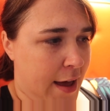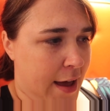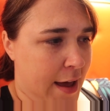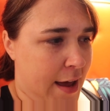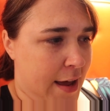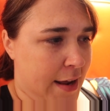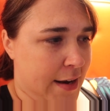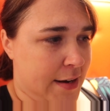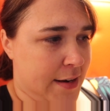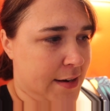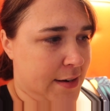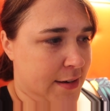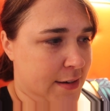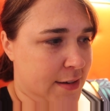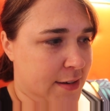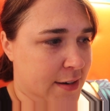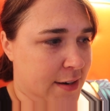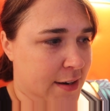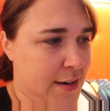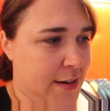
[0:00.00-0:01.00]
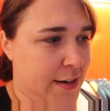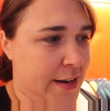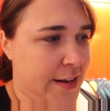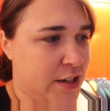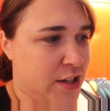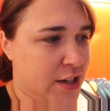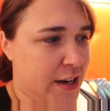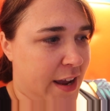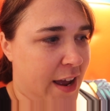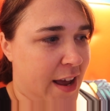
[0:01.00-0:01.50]
And
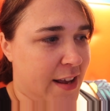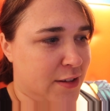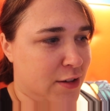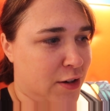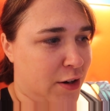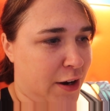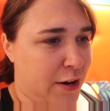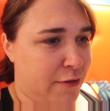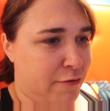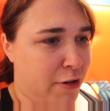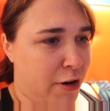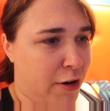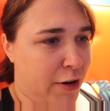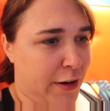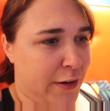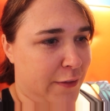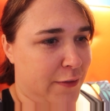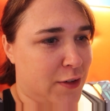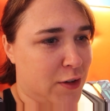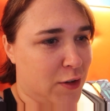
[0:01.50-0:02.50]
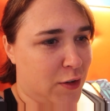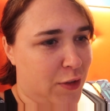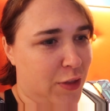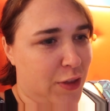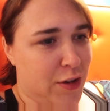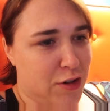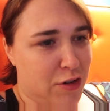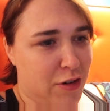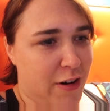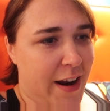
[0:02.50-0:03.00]
literally as I arrived
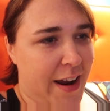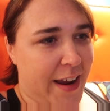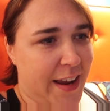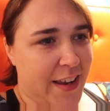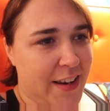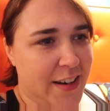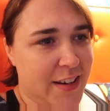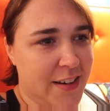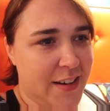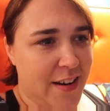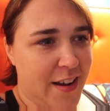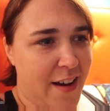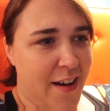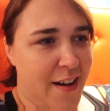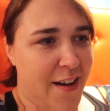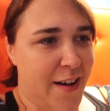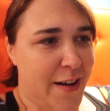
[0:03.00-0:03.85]
on the train,